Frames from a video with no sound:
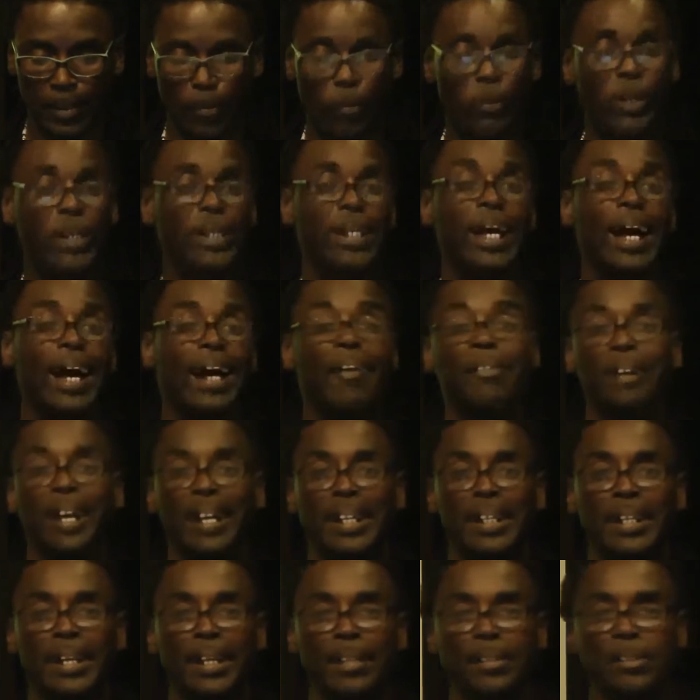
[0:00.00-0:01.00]
really high
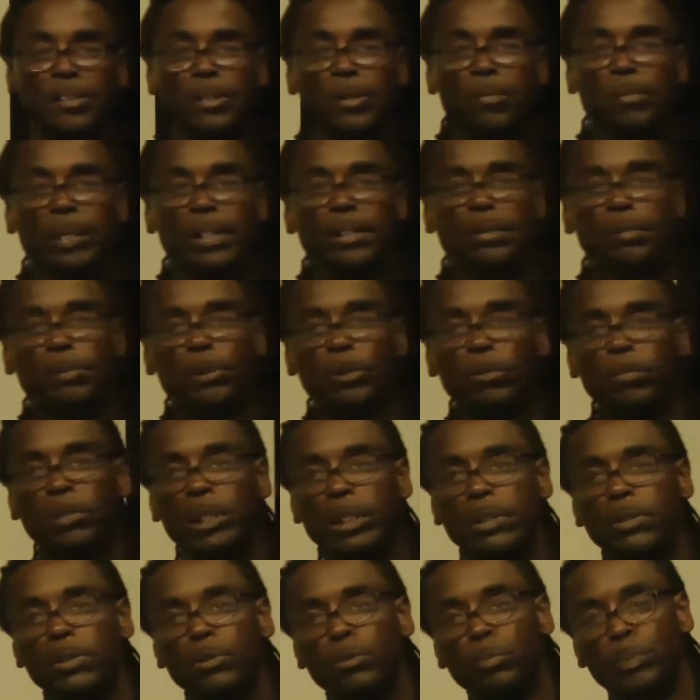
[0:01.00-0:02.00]
right now, you know, based upon
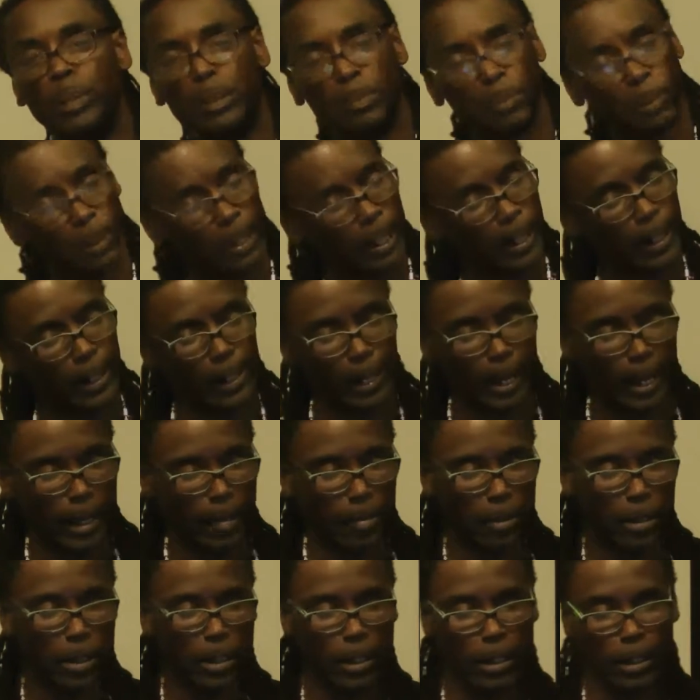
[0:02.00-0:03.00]
meeting new people like
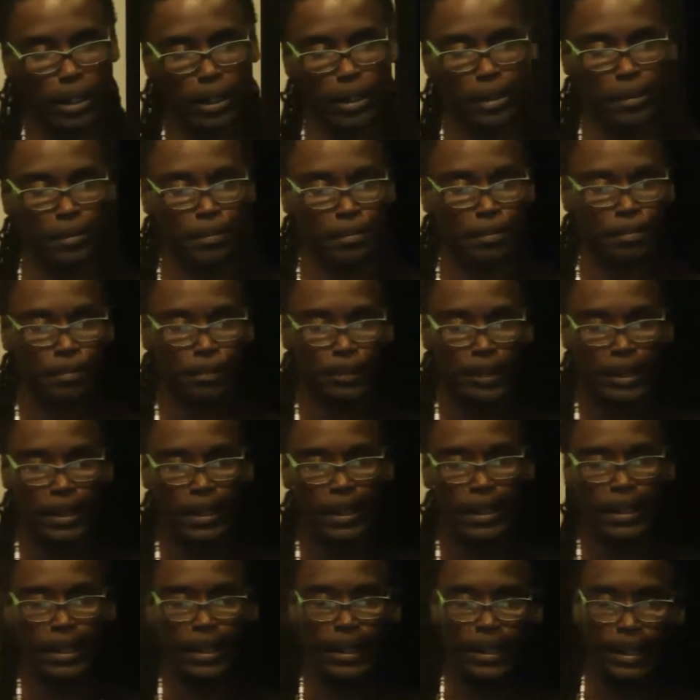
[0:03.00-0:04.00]
Amy and
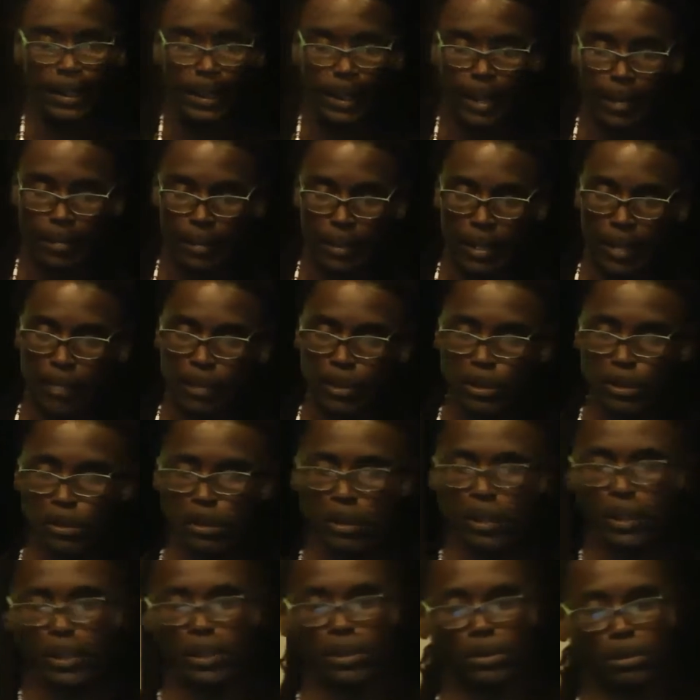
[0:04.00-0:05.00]
having an
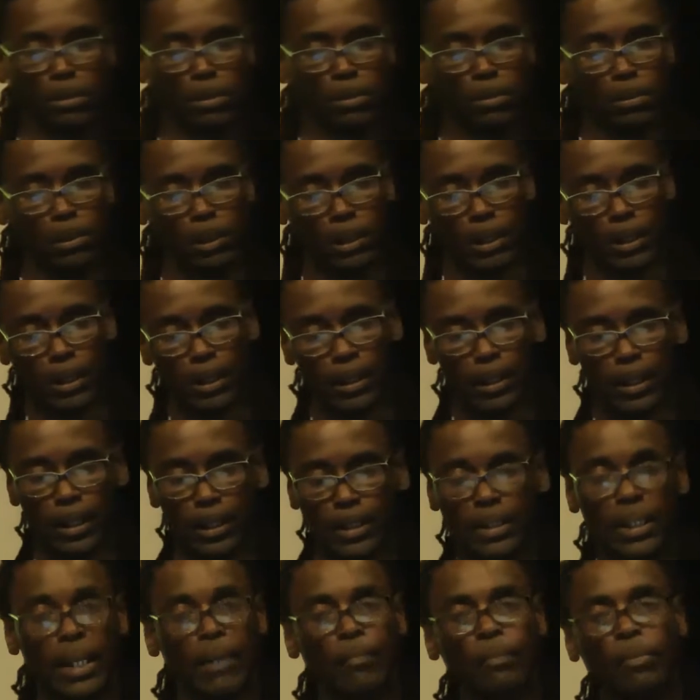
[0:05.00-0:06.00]
opportunity to
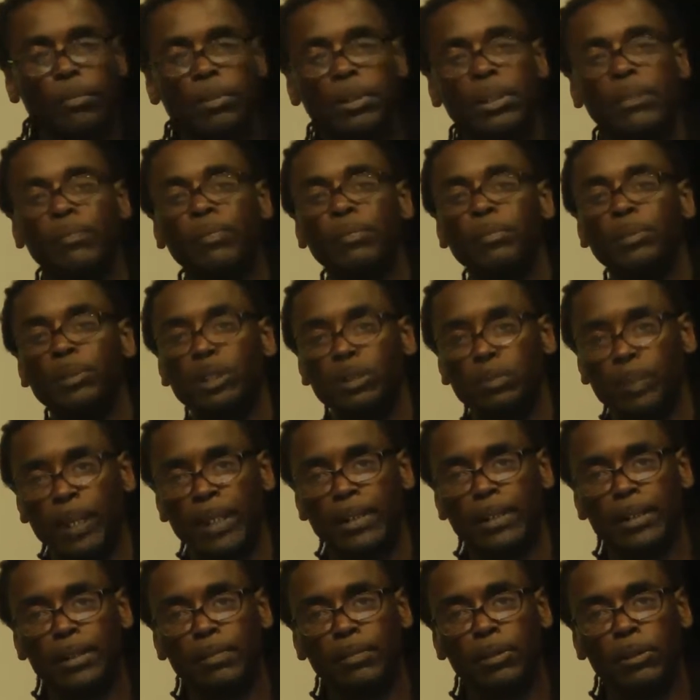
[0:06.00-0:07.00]
look at things from a different
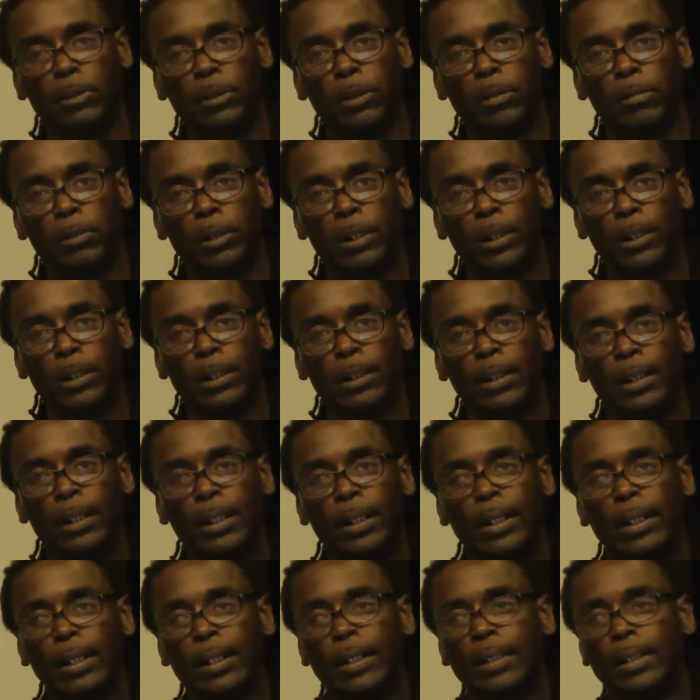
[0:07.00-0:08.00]
perspective, you know what I mean?
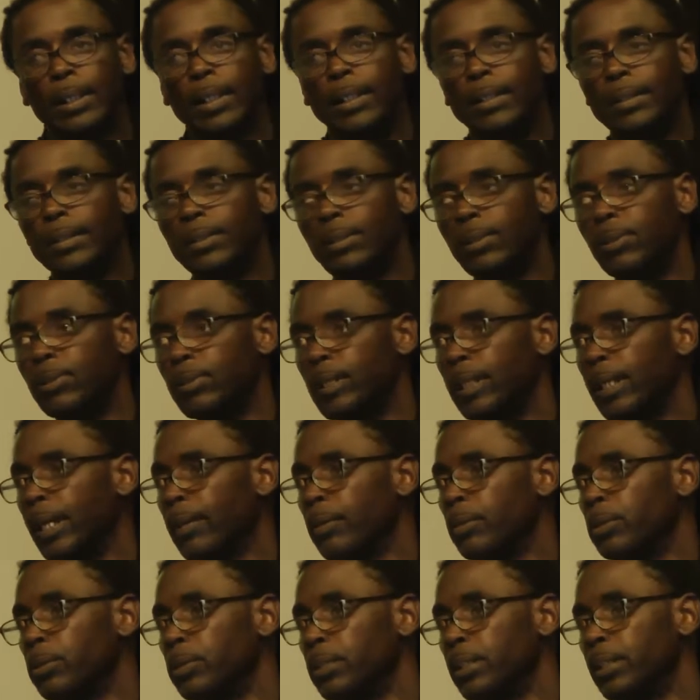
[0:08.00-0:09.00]
And so
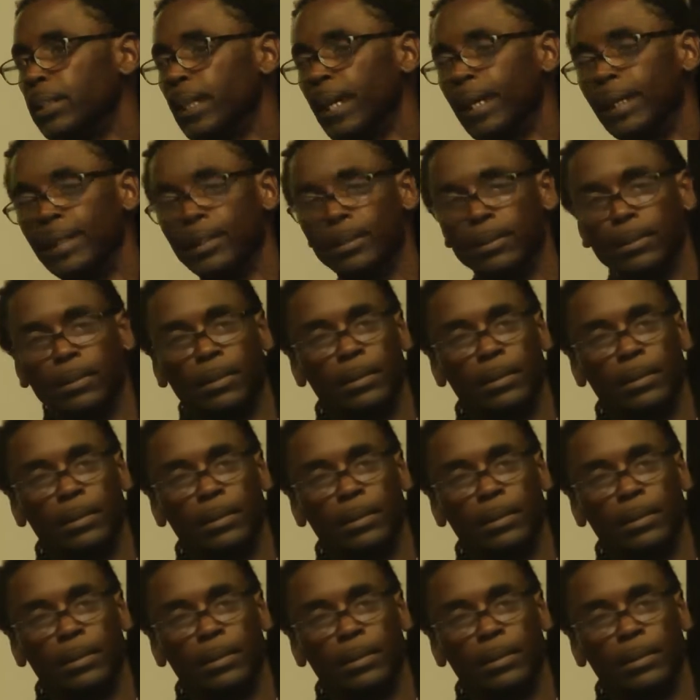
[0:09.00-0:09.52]
I don't see it like